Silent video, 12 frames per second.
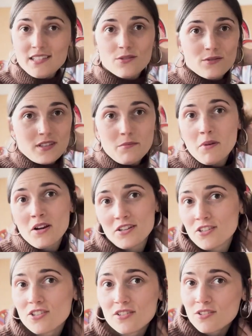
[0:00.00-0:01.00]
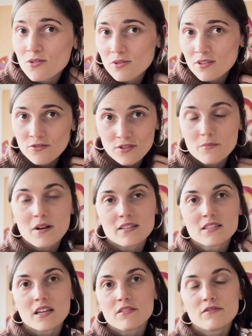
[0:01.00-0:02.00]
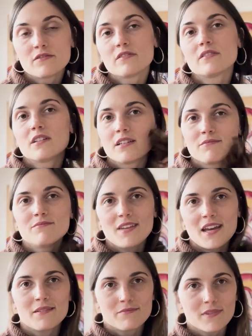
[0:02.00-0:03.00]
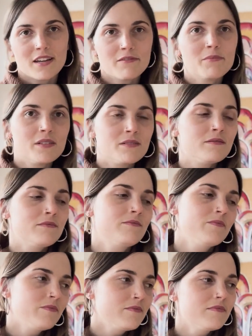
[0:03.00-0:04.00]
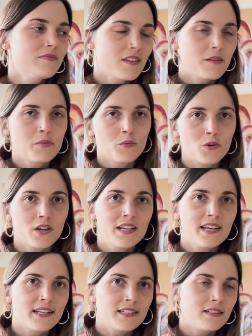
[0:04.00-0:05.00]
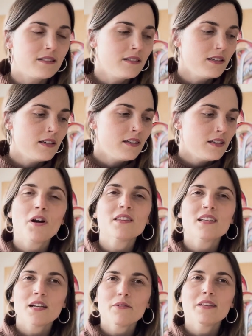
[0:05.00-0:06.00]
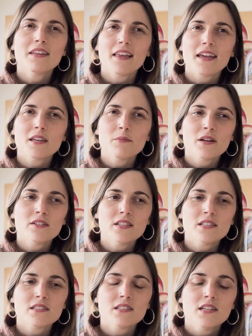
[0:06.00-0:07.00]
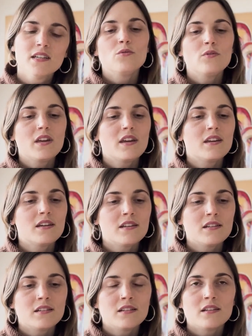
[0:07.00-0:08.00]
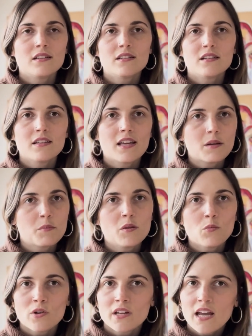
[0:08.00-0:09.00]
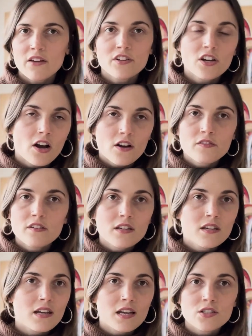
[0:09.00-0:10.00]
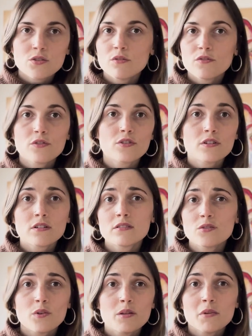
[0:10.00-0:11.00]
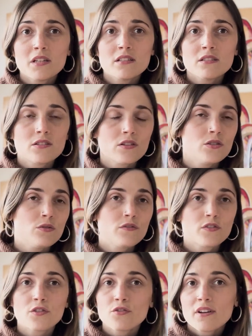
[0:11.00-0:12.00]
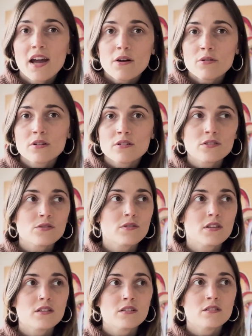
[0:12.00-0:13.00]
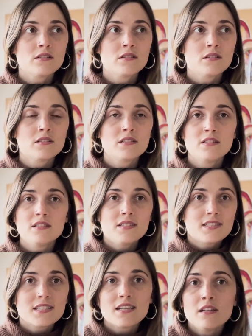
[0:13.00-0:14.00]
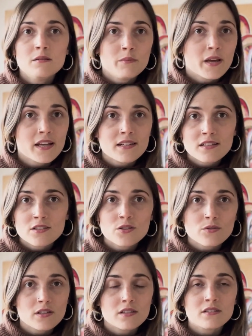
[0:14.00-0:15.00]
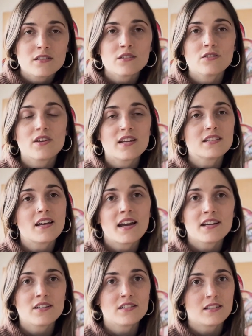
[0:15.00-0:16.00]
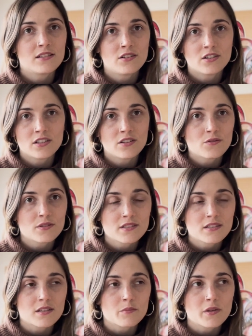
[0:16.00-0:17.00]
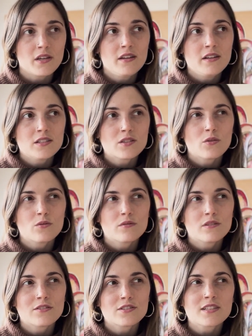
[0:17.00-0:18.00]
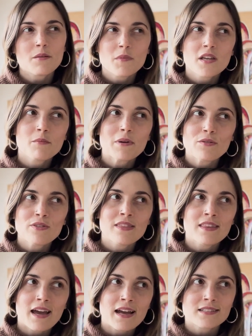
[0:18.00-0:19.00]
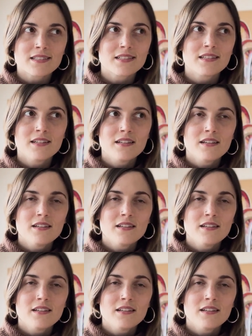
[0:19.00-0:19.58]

and it's only March, so in 3 months I've been working at it. The part that I really like about it, you can get up in the morning, have your coffee, and do it for 20 minutes. You can do it for 3 hours. You can sit in bed and do it until you get tired and you're gonna go to sleep. So there's something about that